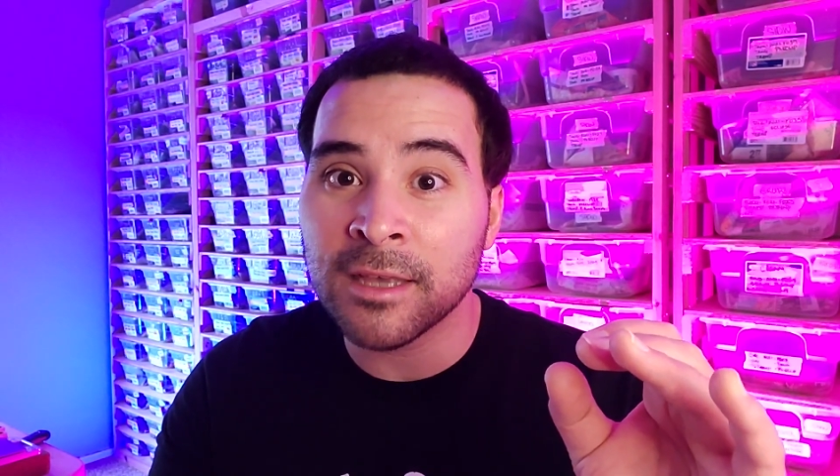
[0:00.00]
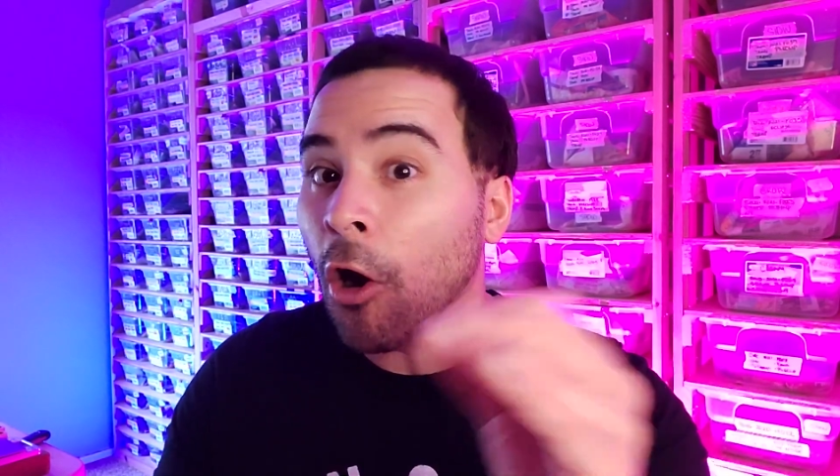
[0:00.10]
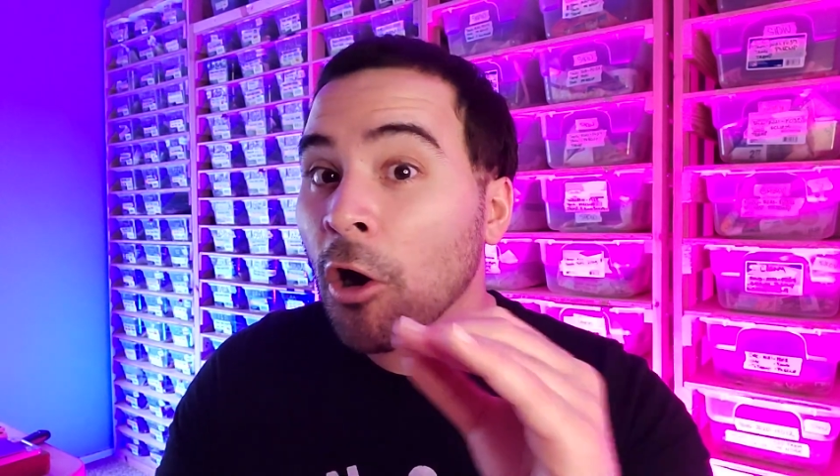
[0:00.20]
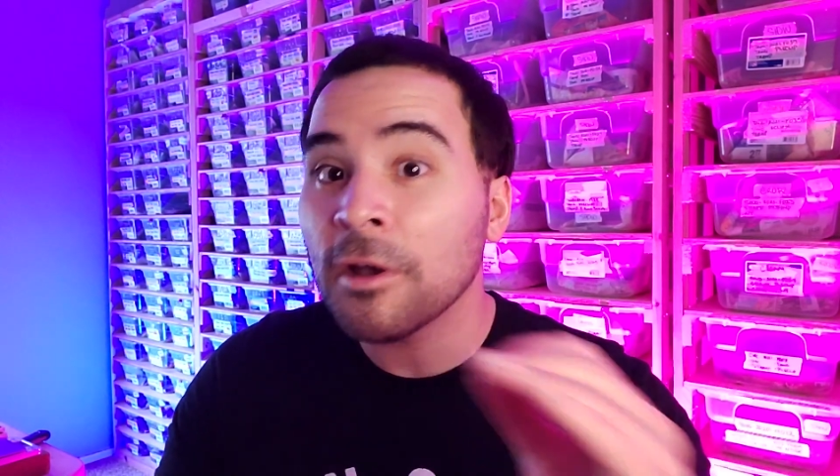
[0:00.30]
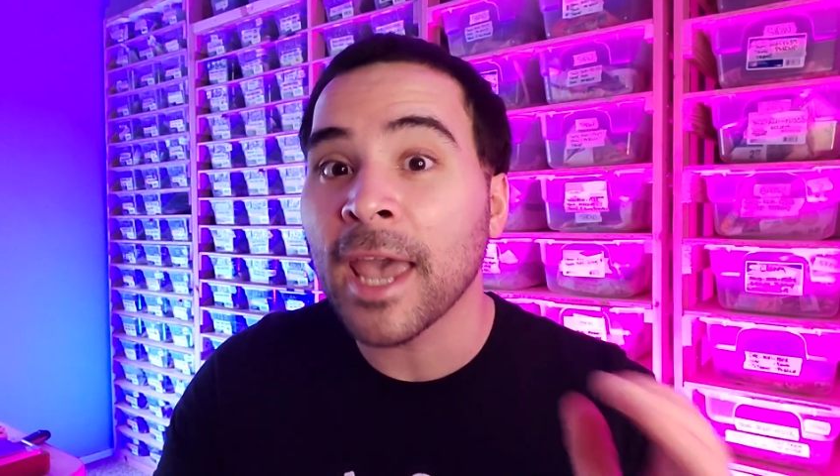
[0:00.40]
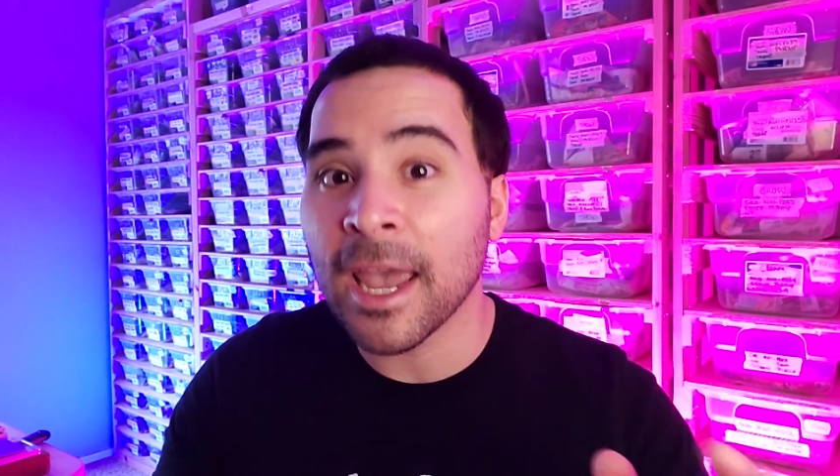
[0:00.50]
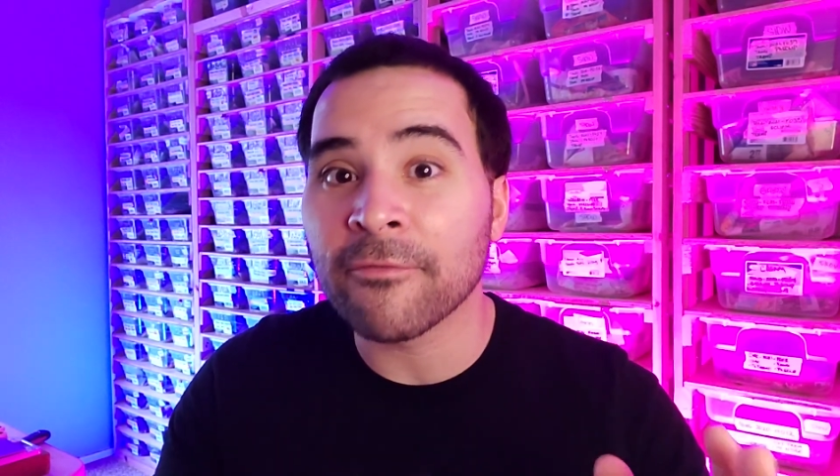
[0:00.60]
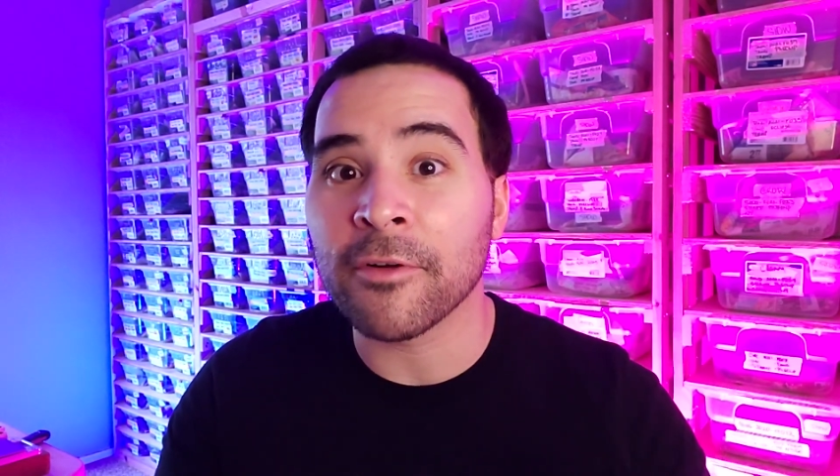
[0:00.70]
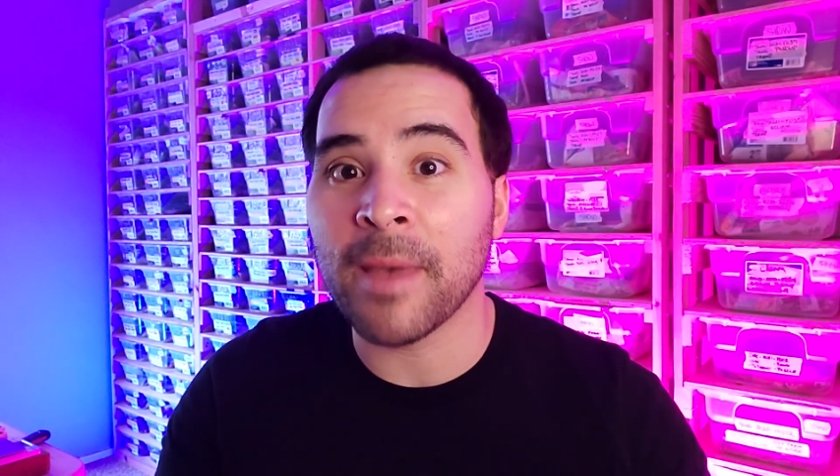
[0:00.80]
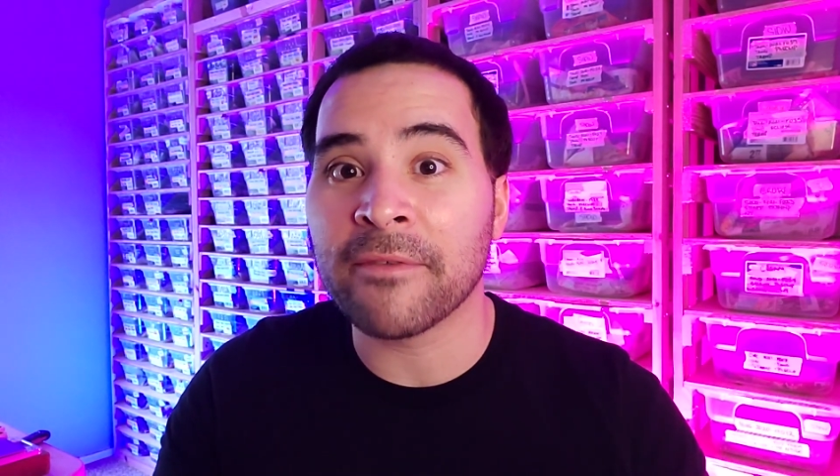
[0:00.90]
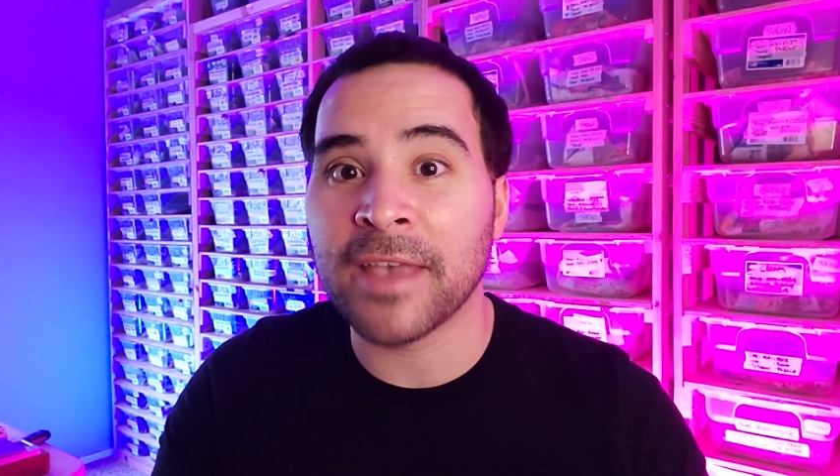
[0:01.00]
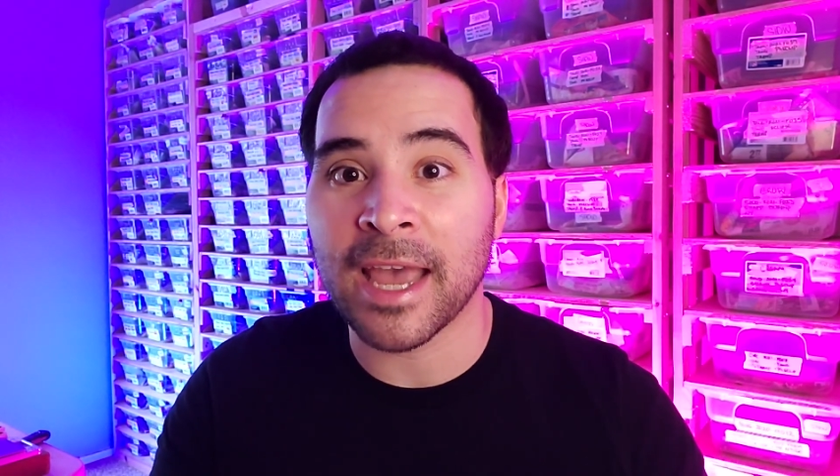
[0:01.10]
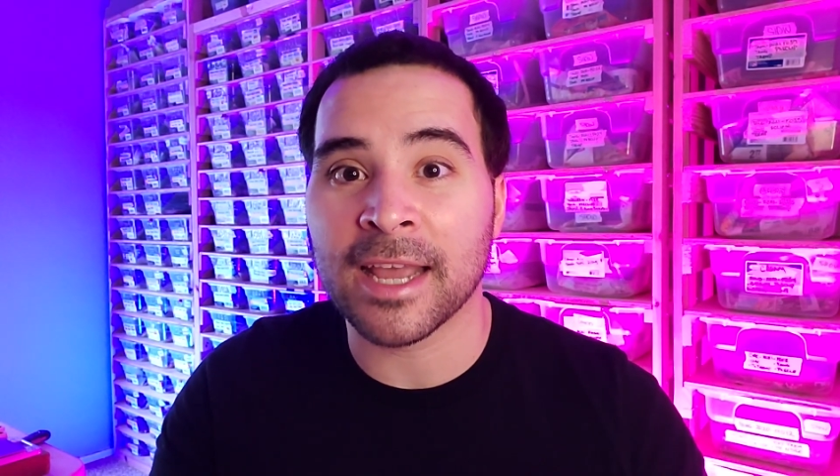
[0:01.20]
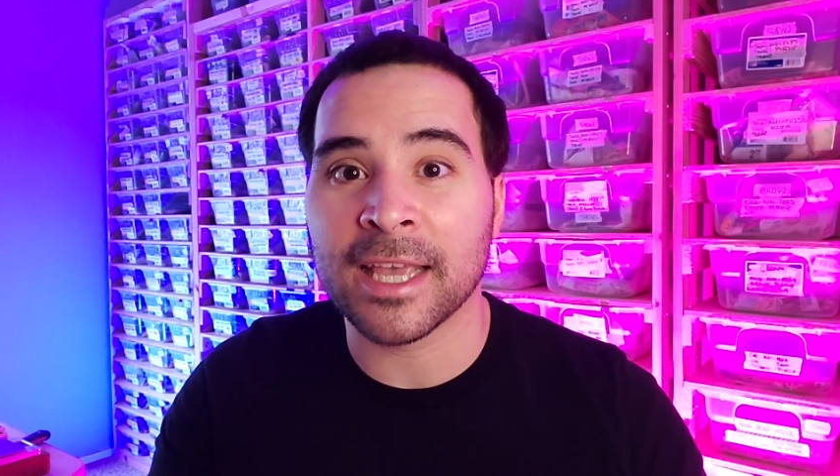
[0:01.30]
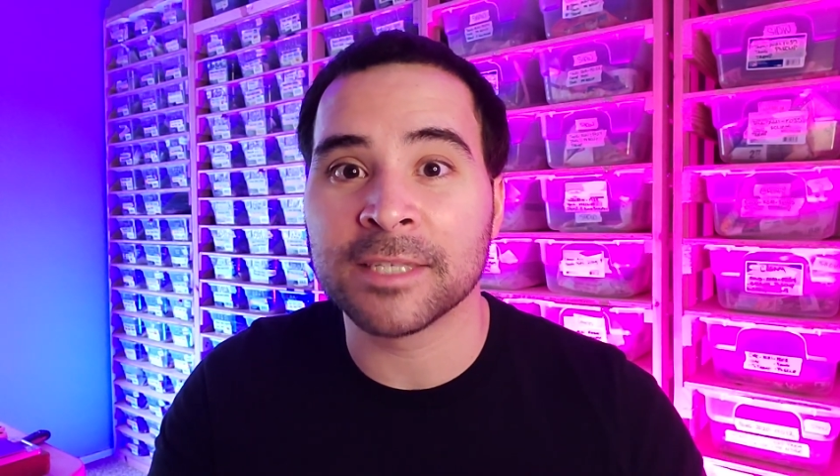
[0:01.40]
all came from
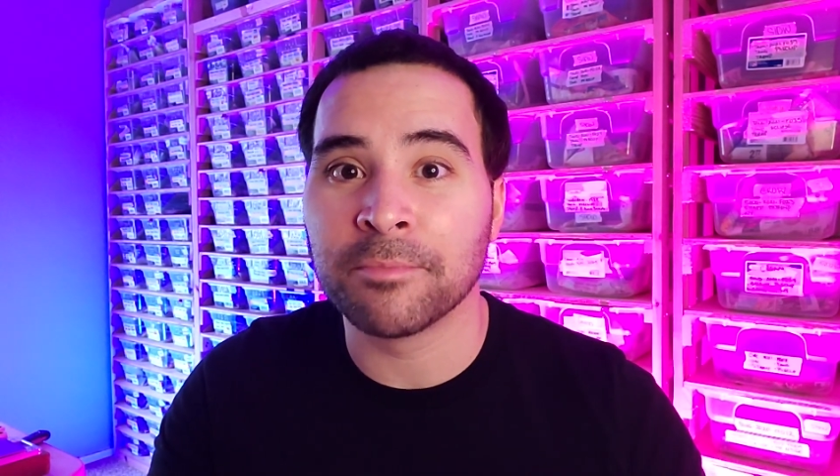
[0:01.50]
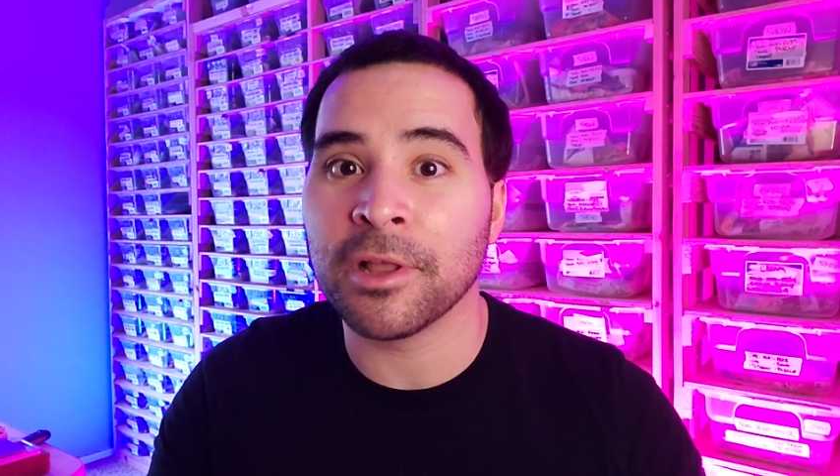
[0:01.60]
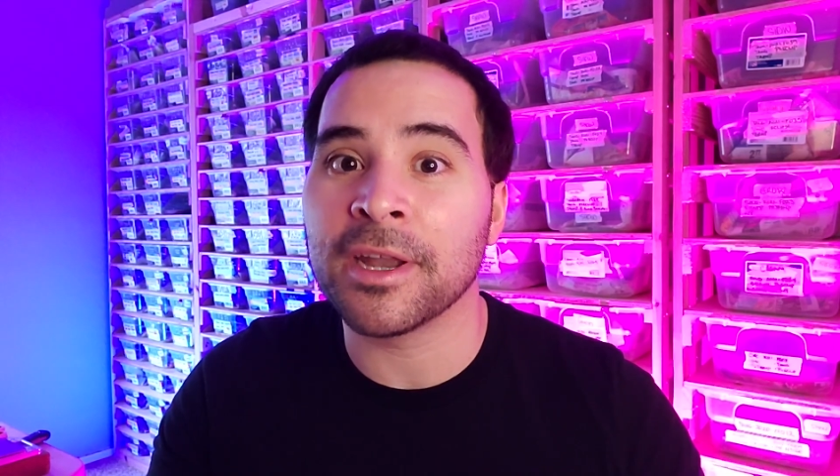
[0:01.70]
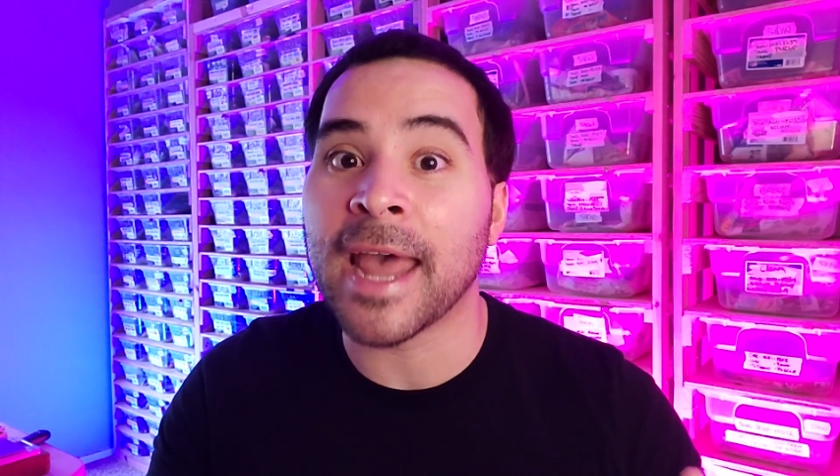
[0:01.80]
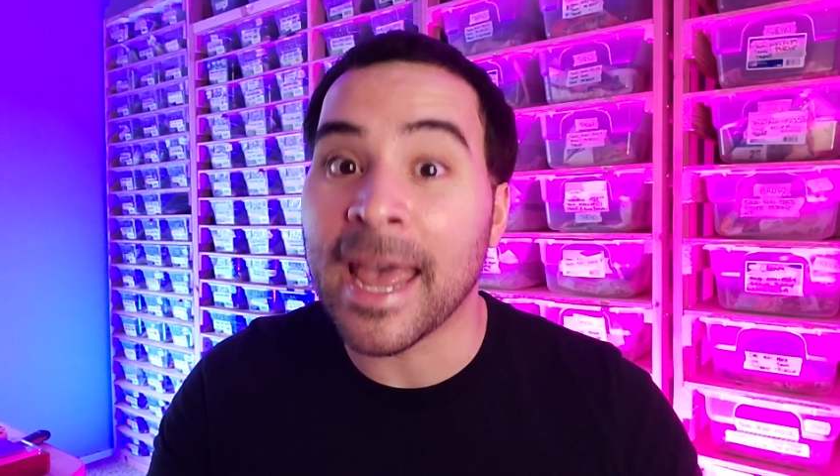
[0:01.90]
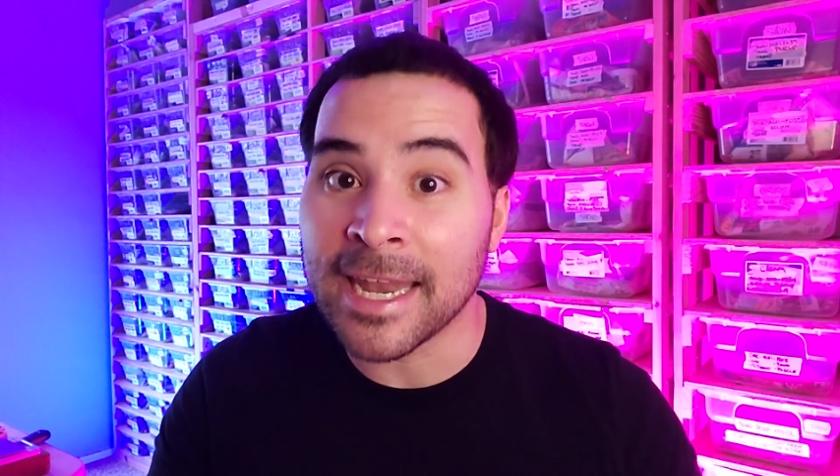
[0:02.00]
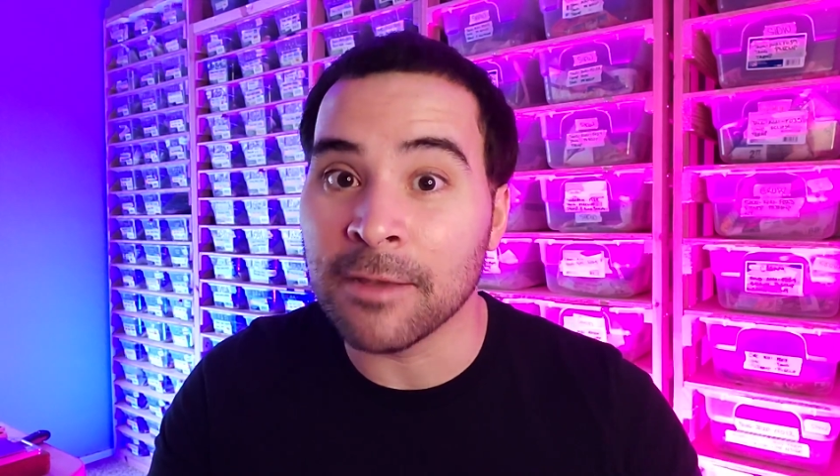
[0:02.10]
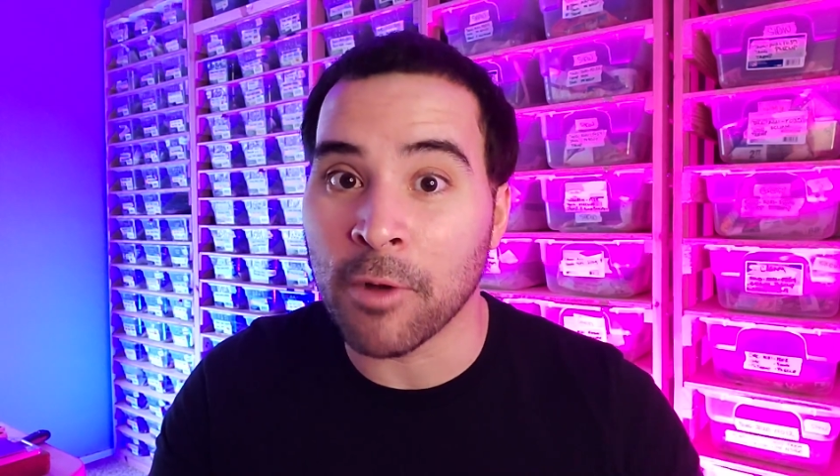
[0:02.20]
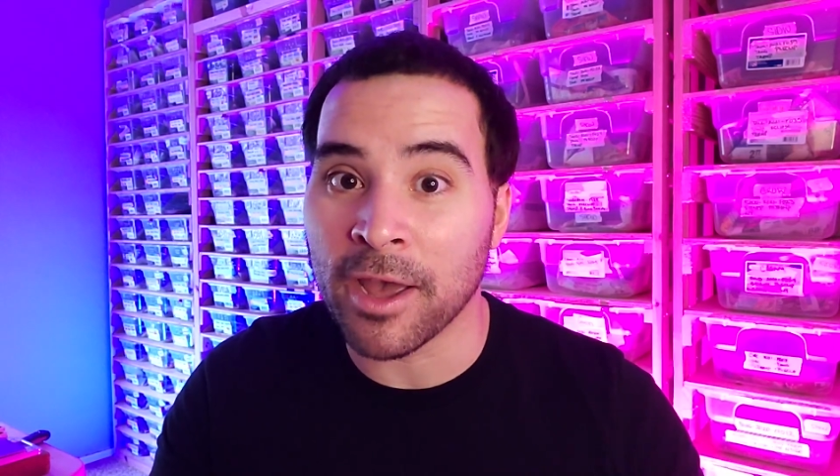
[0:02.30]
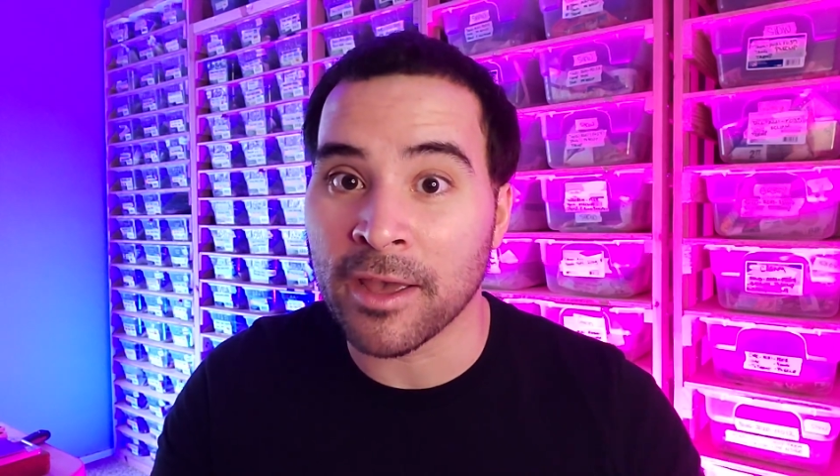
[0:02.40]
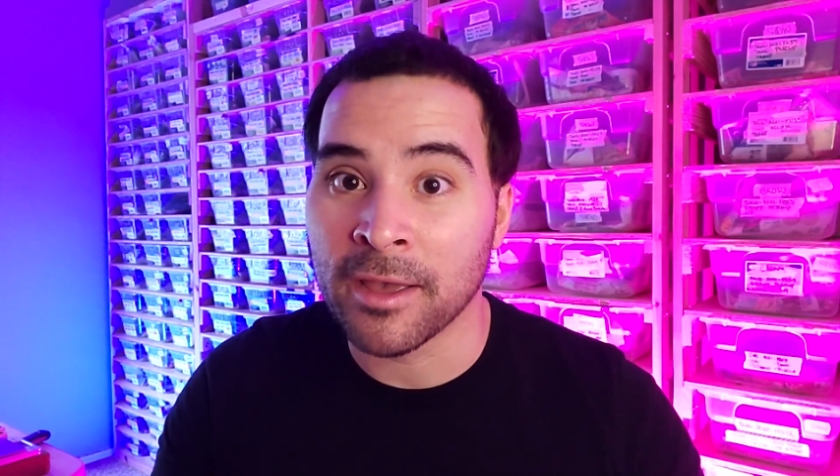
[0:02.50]
Afghanicus blood anyway.